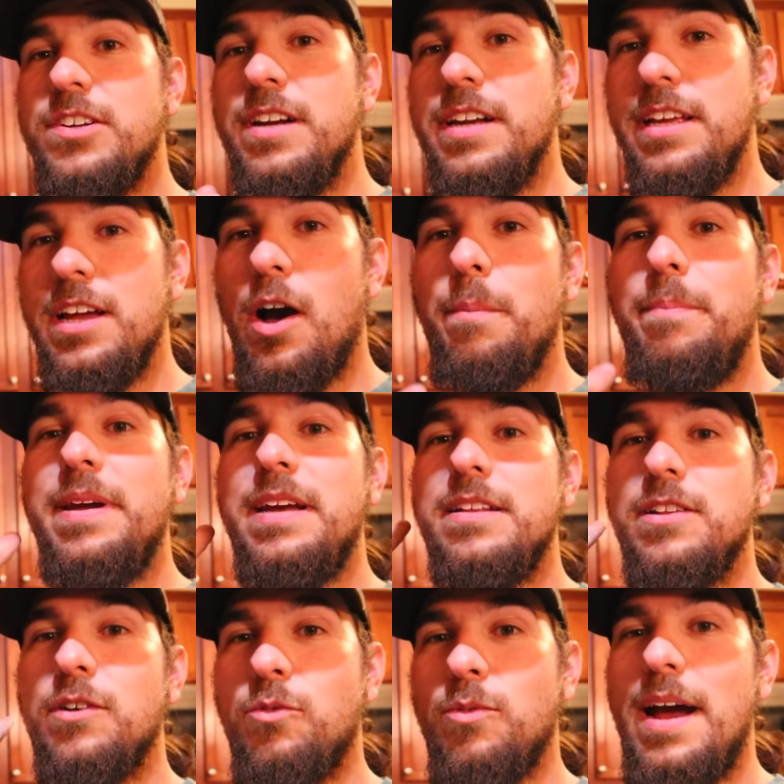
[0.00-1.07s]
sure that y'all
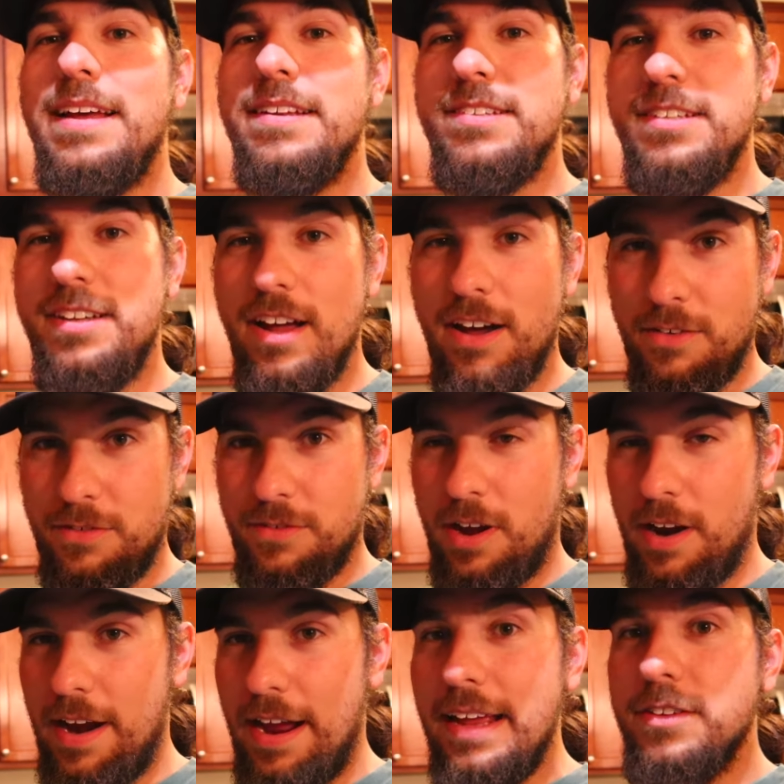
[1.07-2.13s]
picking the right stuff,
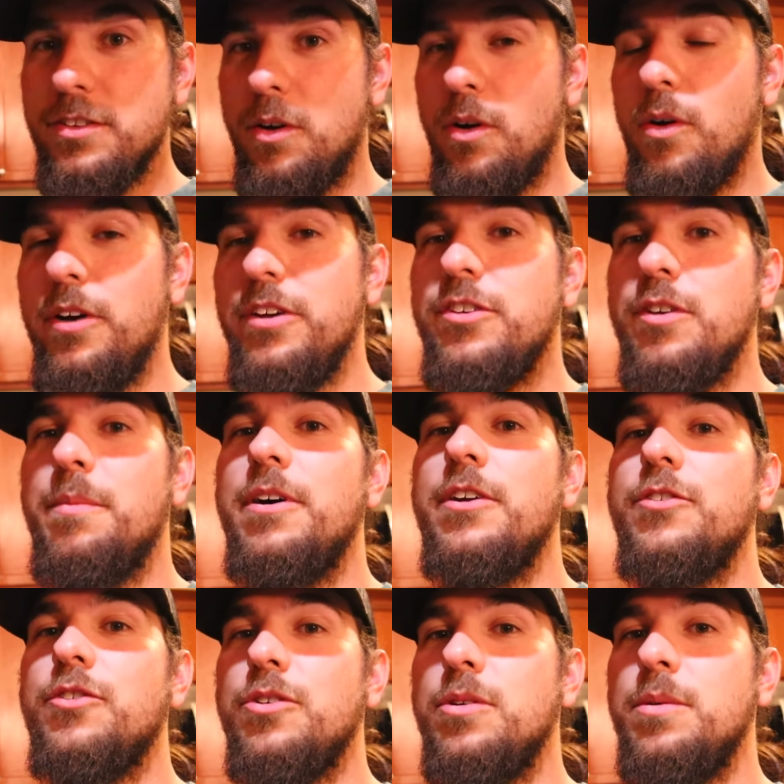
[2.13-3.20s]
all right? So oyster
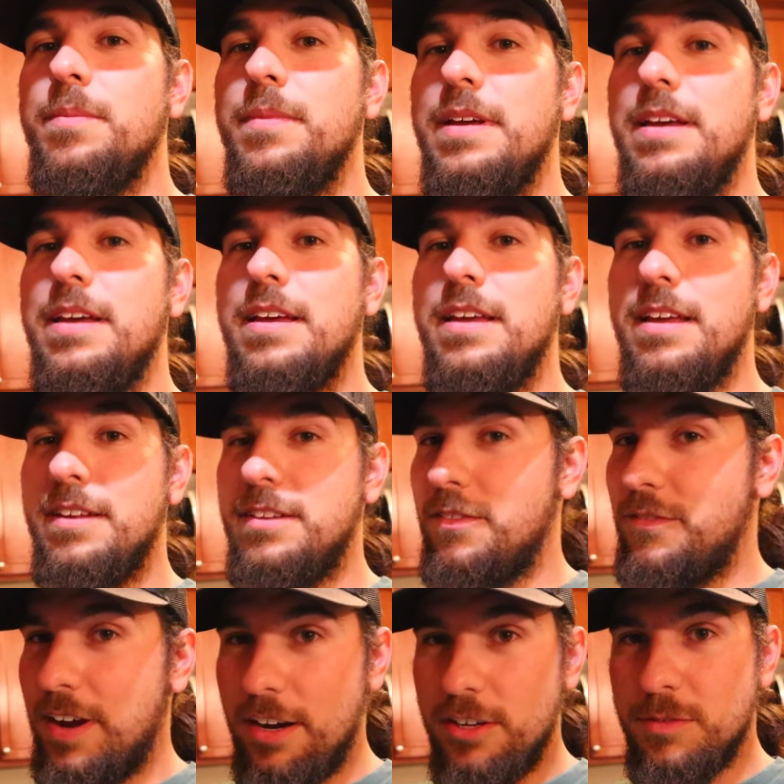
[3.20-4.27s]
mushroom, it's a
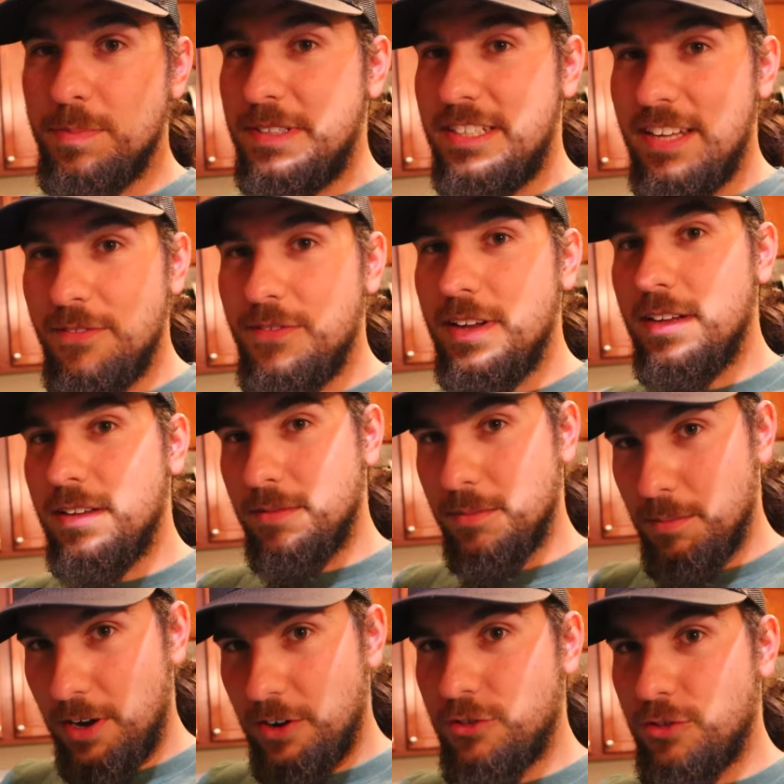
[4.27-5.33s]
very specific
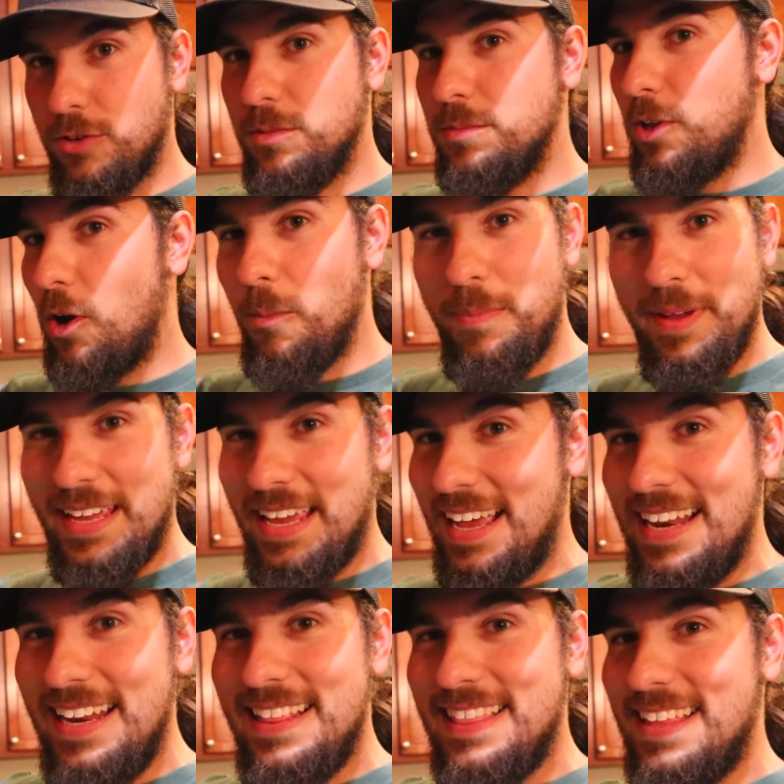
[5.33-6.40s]
mushroom. Don't pick
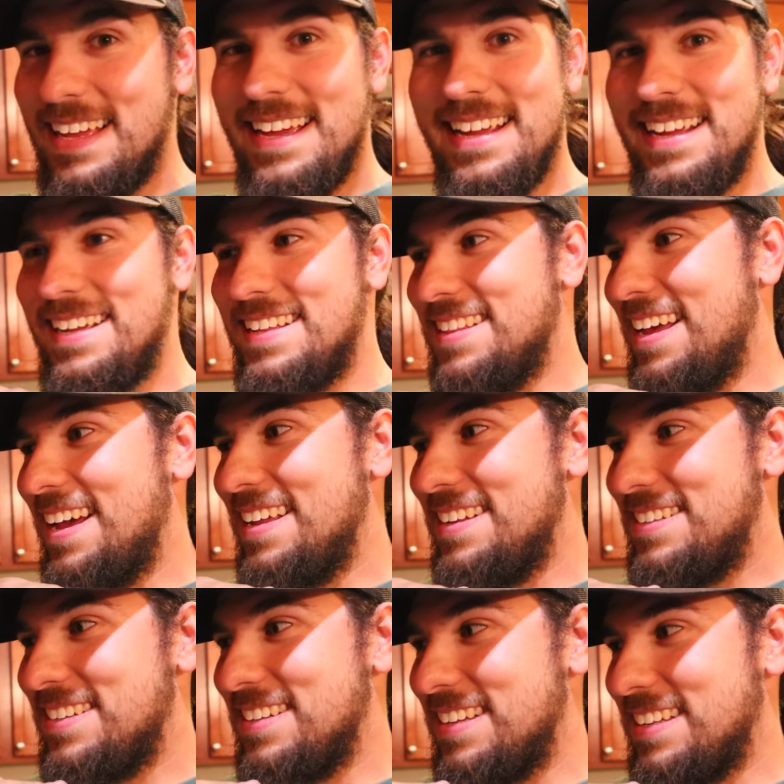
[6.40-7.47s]
anything
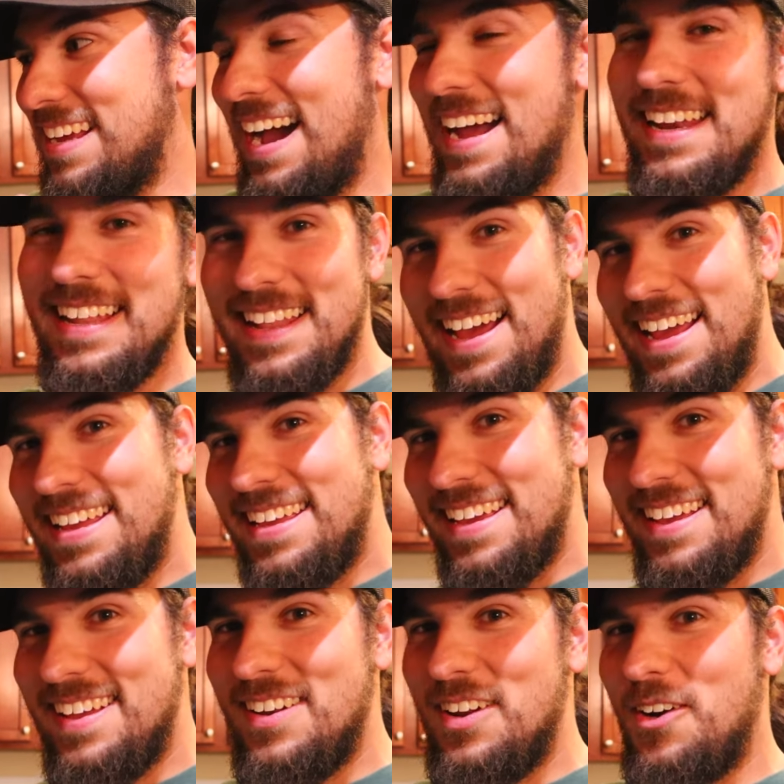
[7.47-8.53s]
that's kind of like
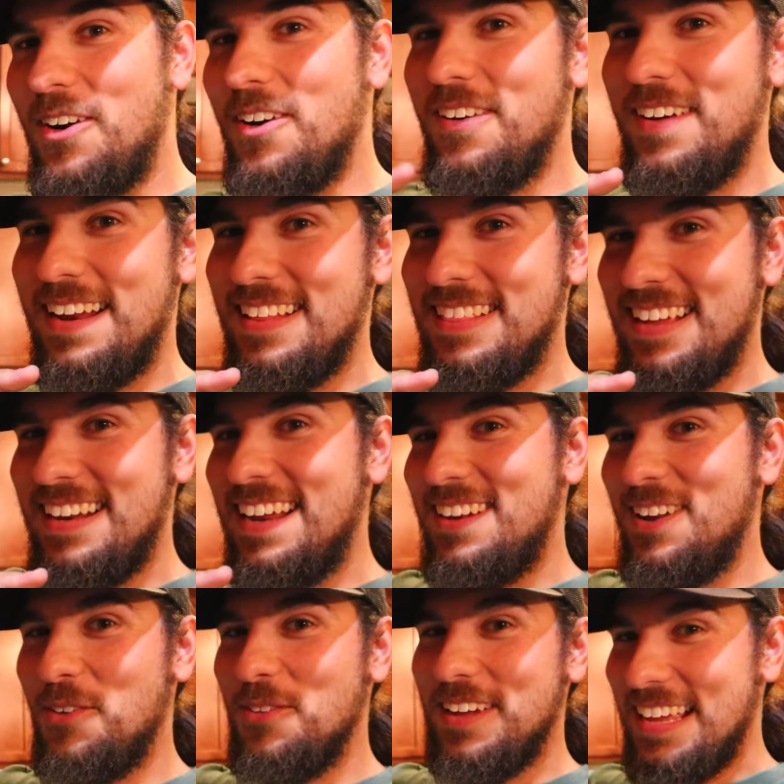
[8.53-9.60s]
it or anything that
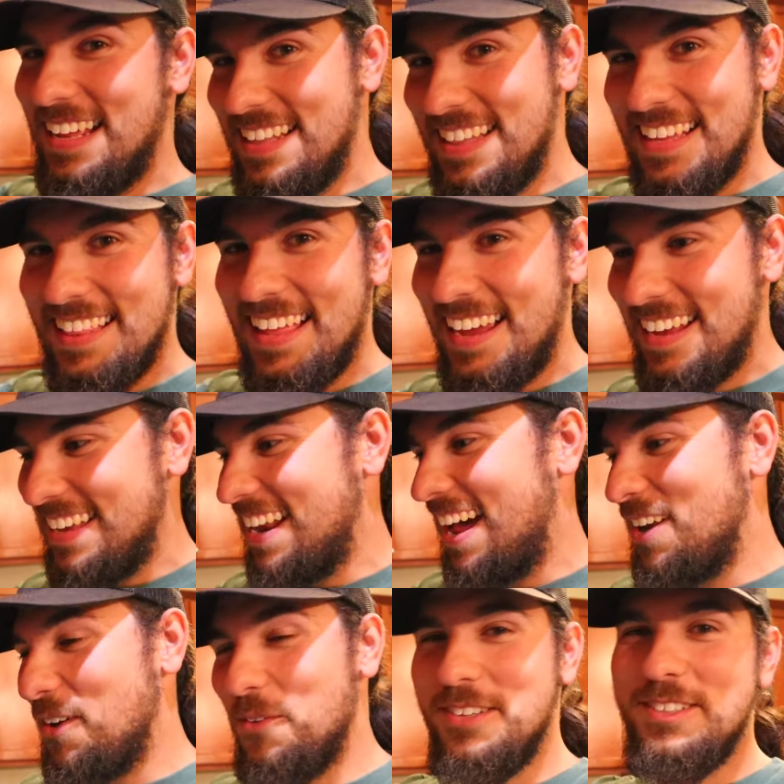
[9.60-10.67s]
don't look anything like it.
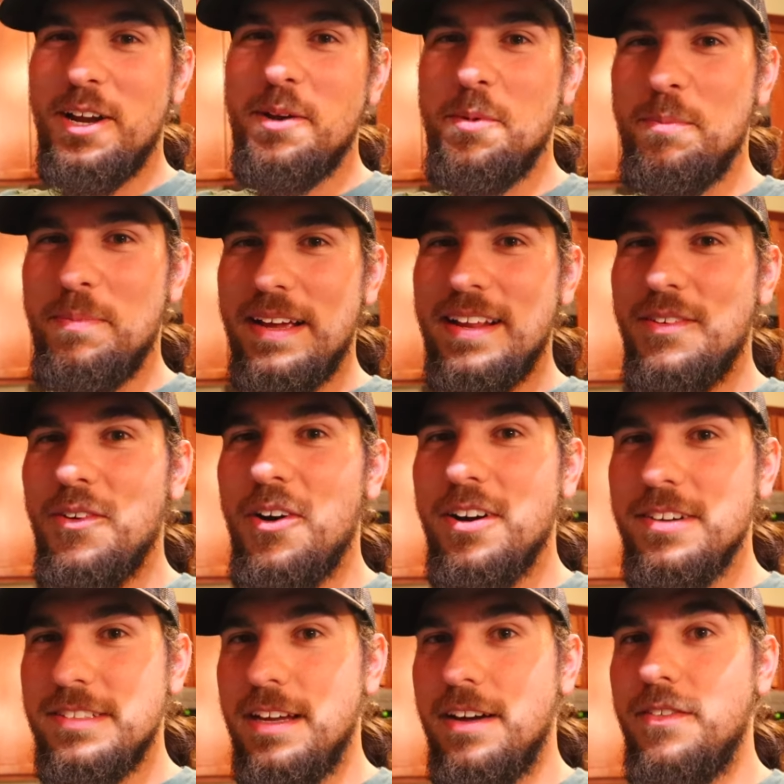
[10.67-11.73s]
I don't want y'all to be picking the
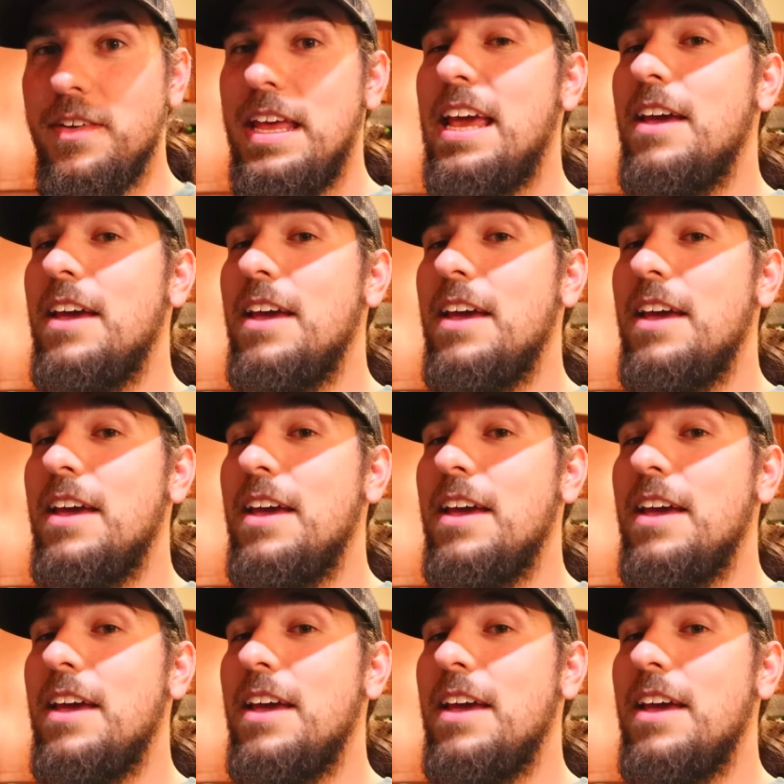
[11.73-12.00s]
wrong stuff.